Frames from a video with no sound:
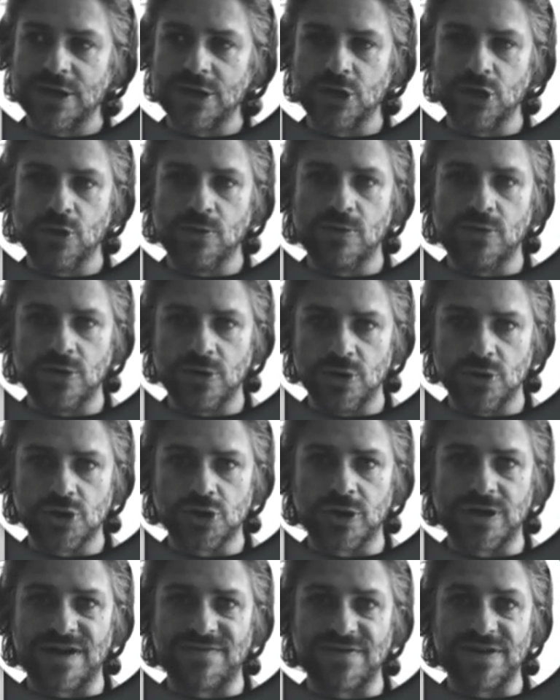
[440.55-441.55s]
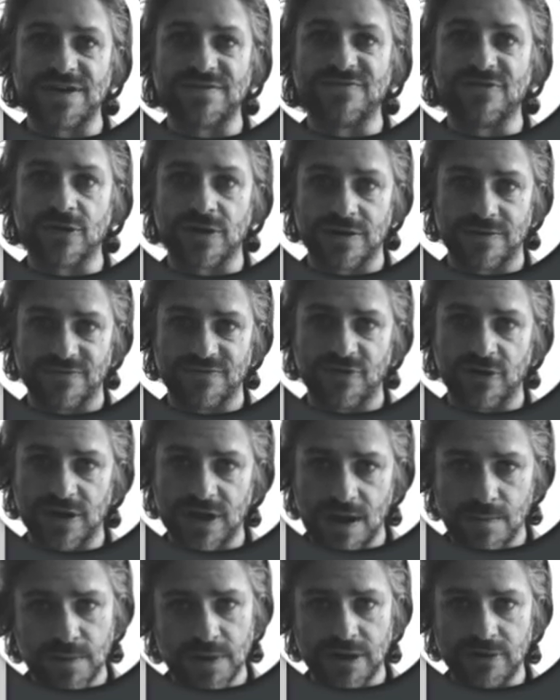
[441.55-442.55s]
you should have enough
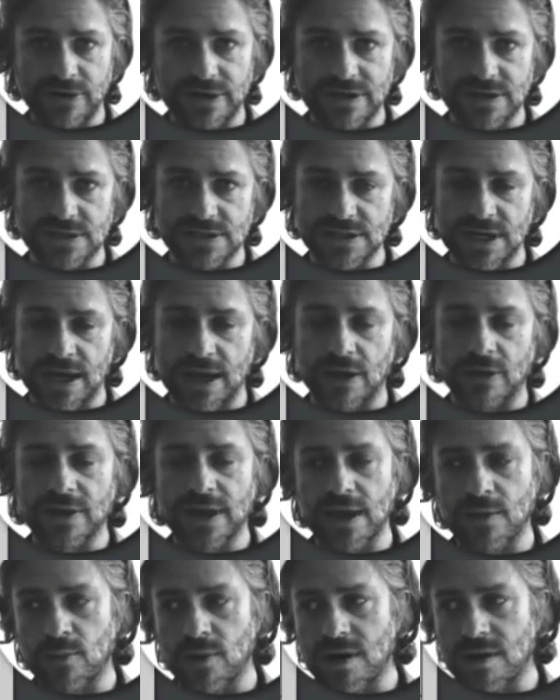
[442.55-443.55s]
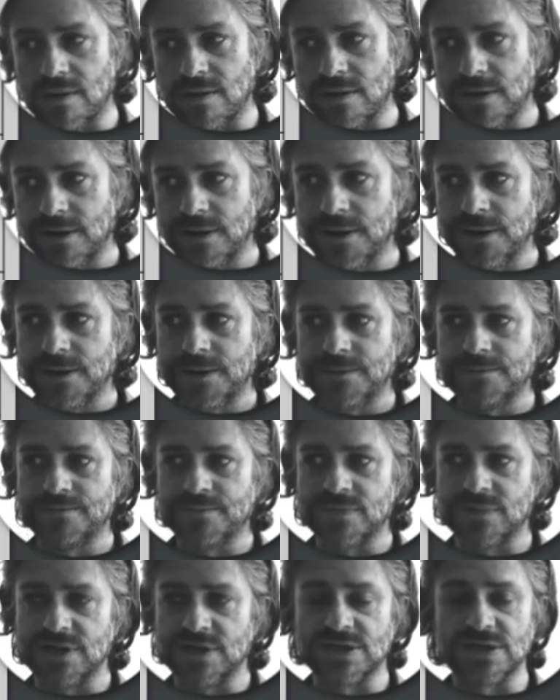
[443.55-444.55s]
vocabulary to say, okay, well,
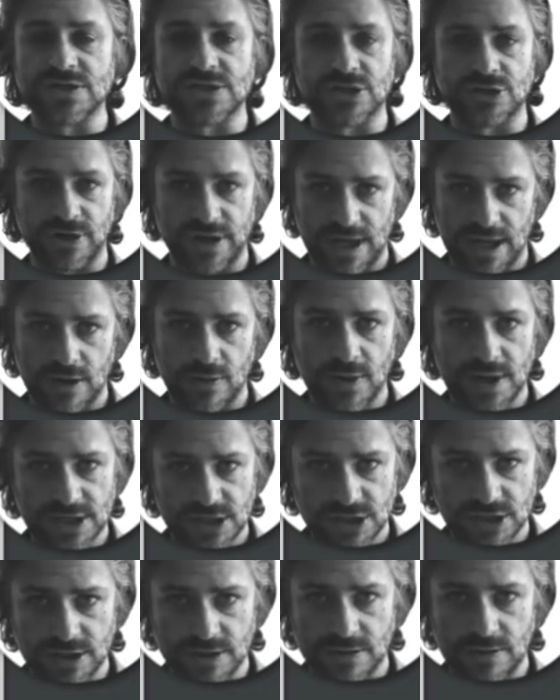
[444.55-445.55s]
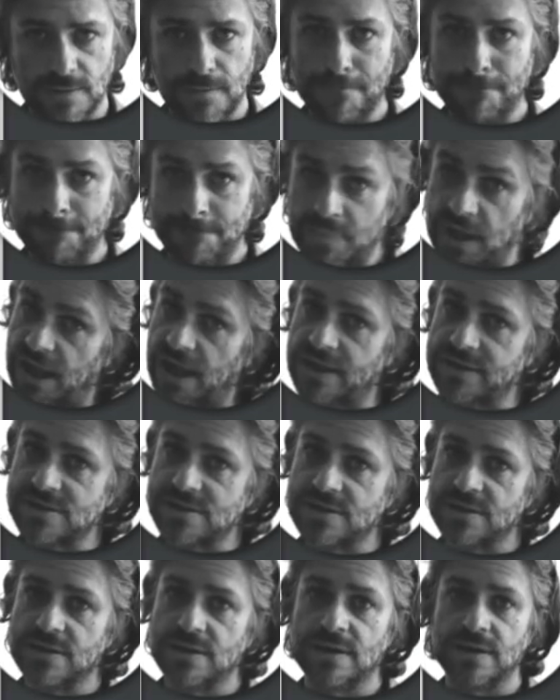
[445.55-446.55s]
this is a tricky question,
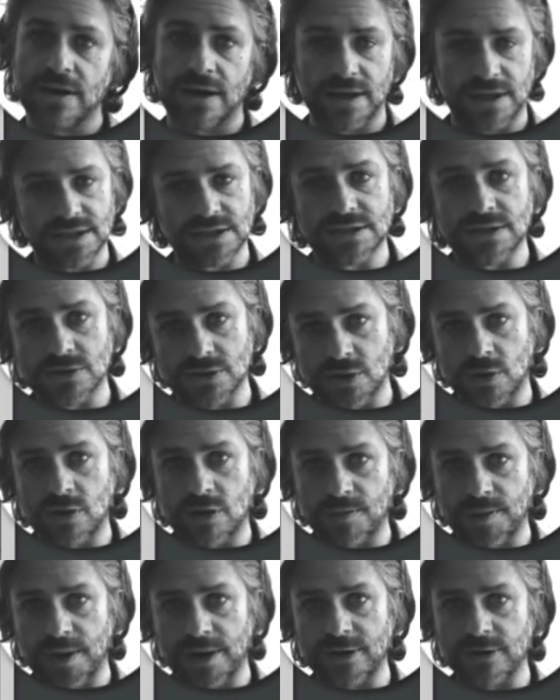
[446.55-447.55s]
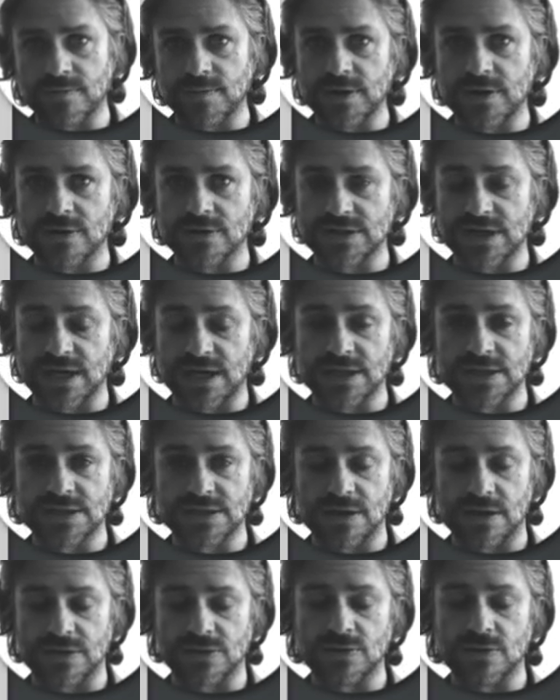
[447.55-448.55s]
but I can still talk about it because I can
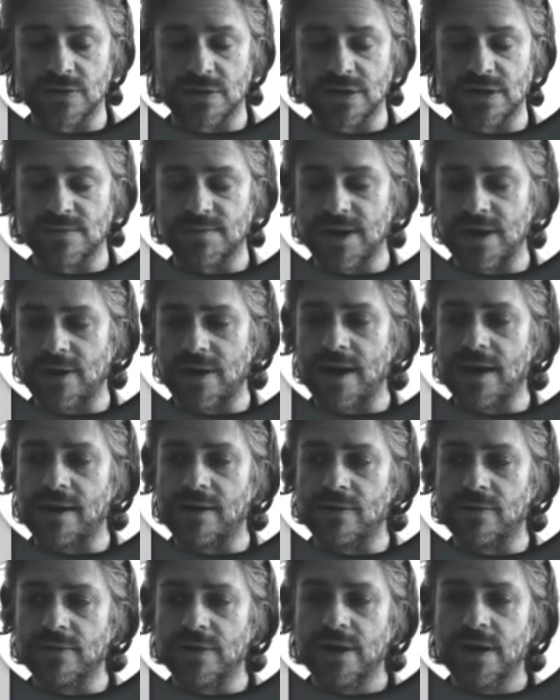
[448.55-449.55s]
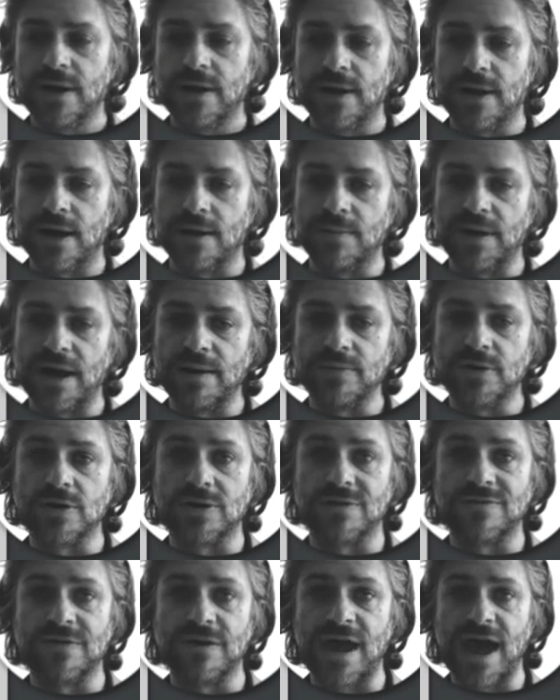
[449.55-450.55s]
start talking about how I'm
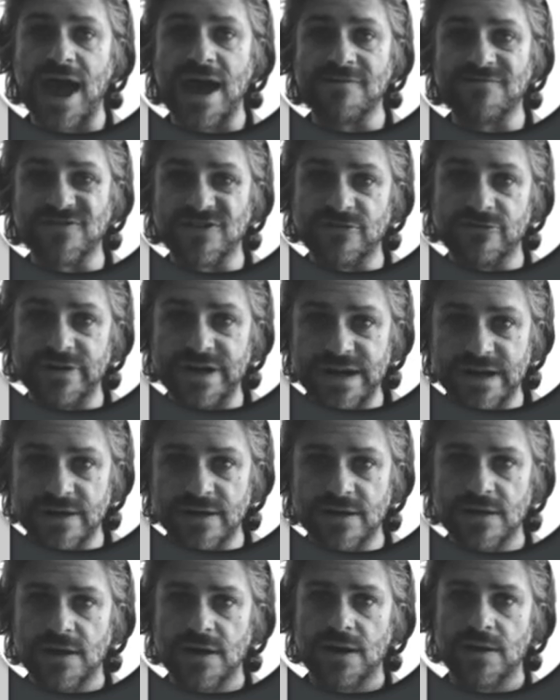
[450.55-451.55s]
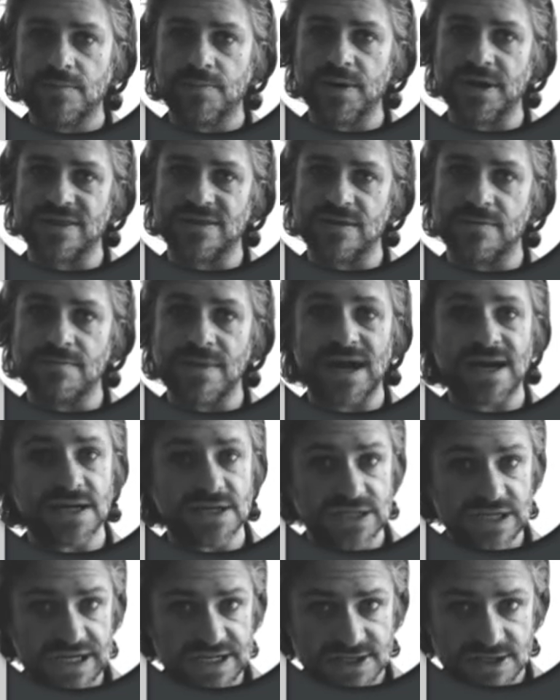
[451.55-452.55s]
not an avid reader, but the
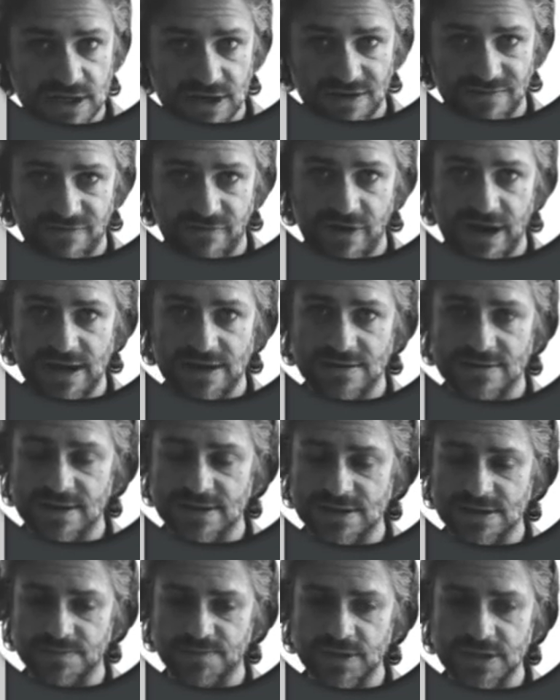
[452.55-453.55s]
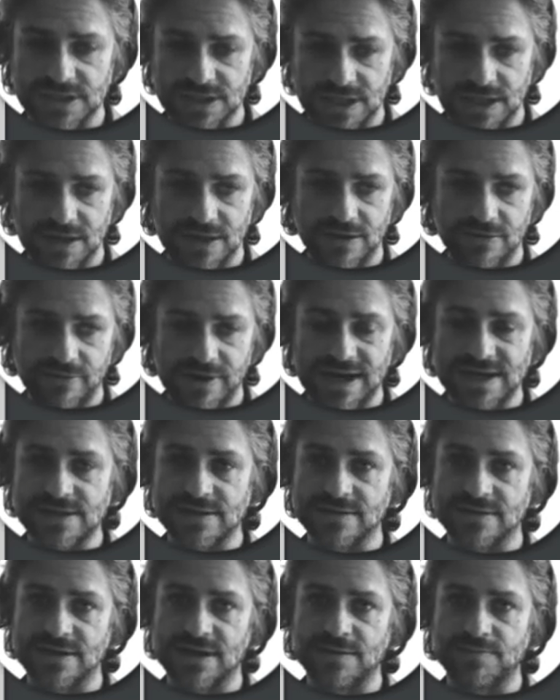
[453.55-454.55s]
magazines that I've read, there's a particular
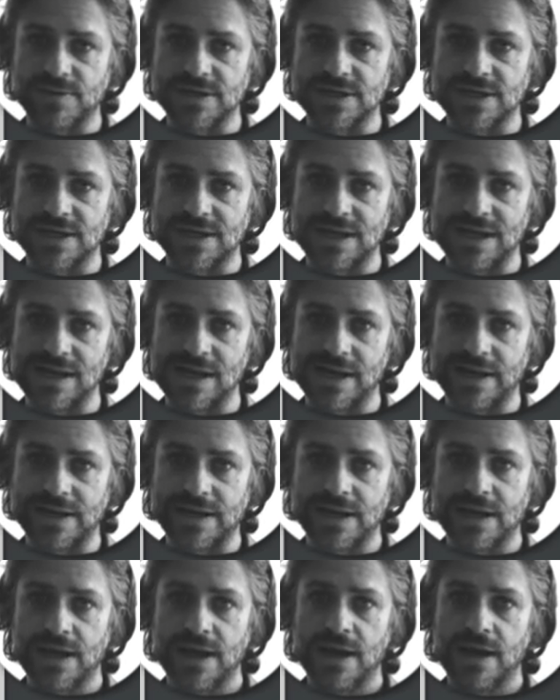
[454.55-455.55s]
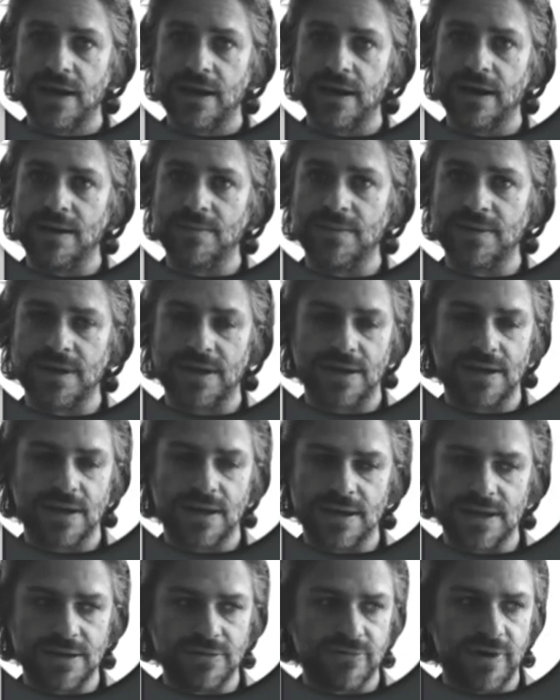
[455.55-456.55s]
writer that I particularly like,
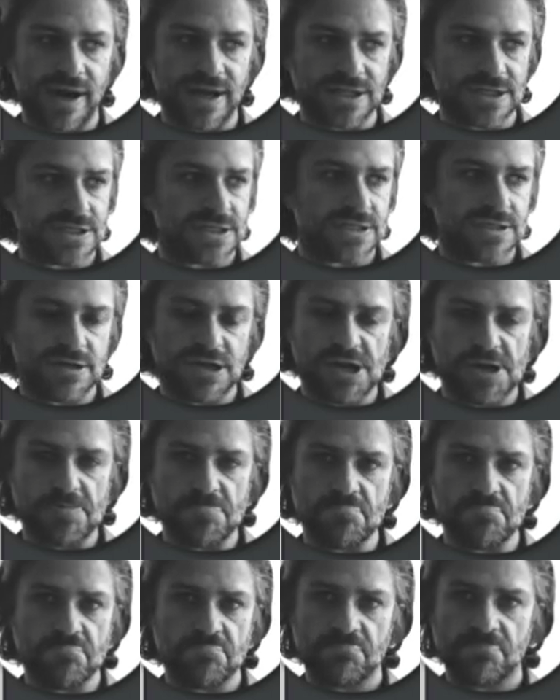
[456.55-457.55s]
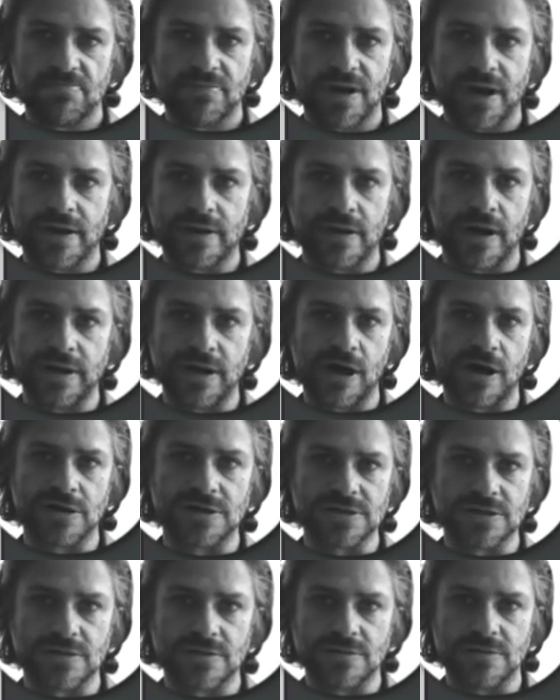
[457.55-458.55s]
and he writes an
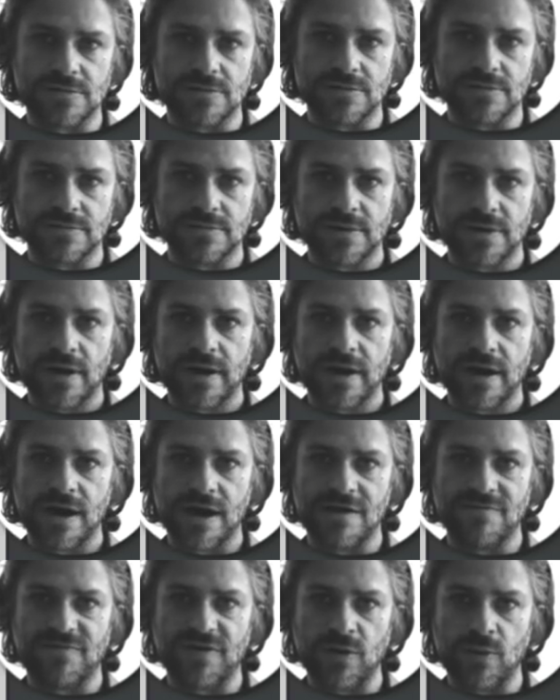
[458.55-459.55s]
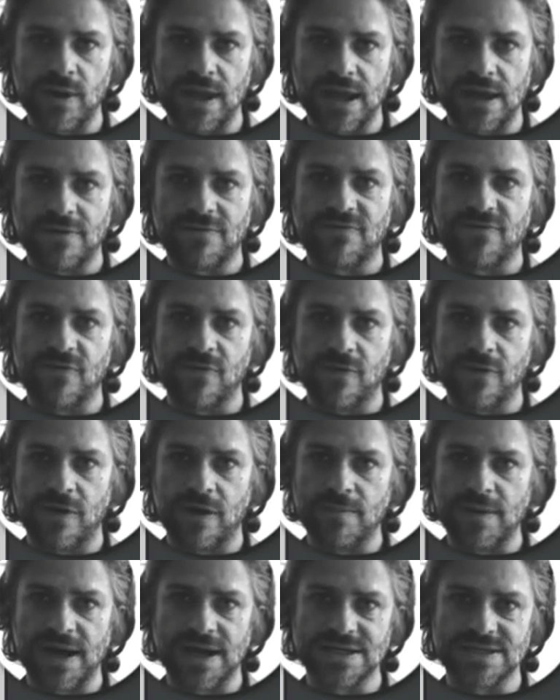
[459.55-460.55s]
article every week for
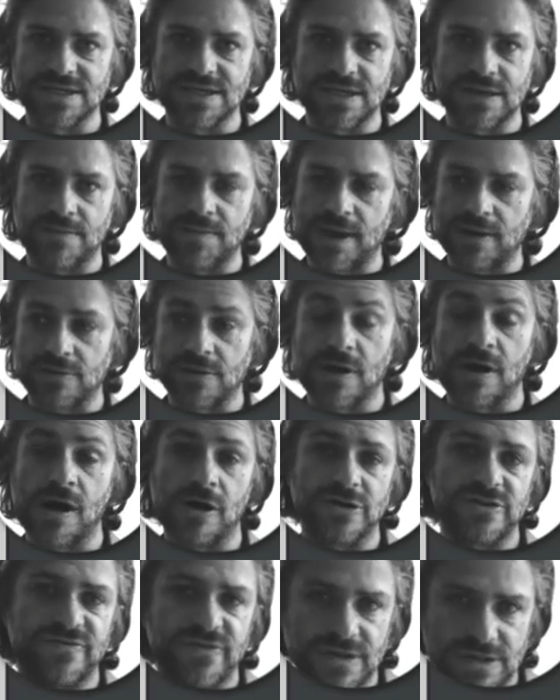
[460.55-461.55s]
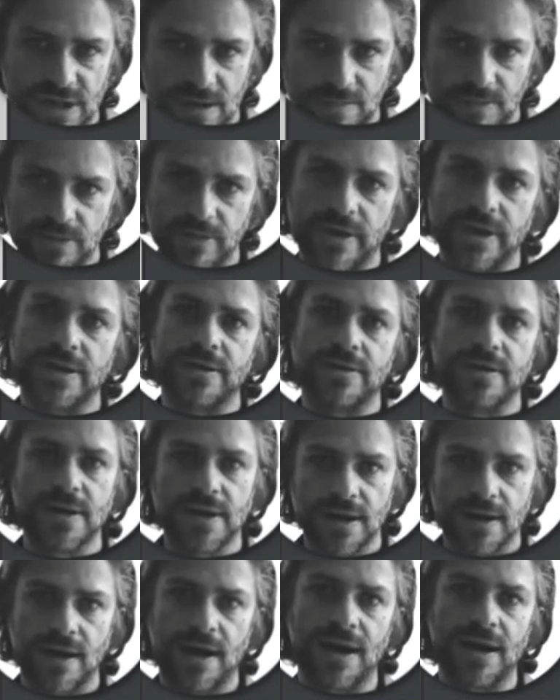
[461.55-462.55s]
a magazine about cars, for example, and
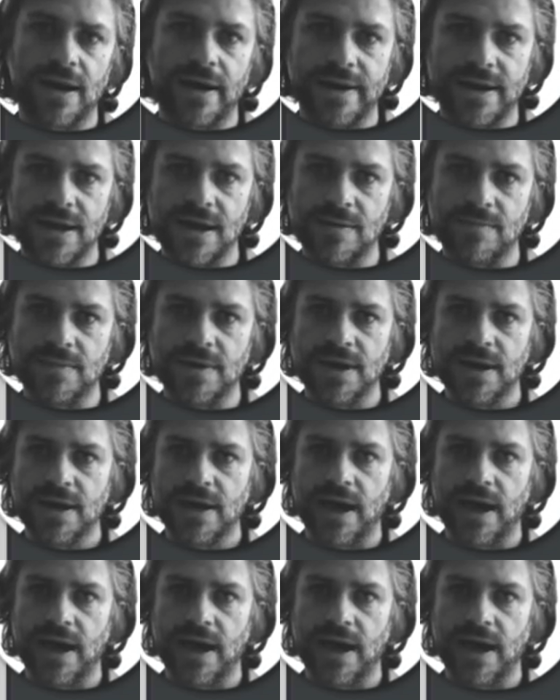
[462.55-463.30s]
I like him.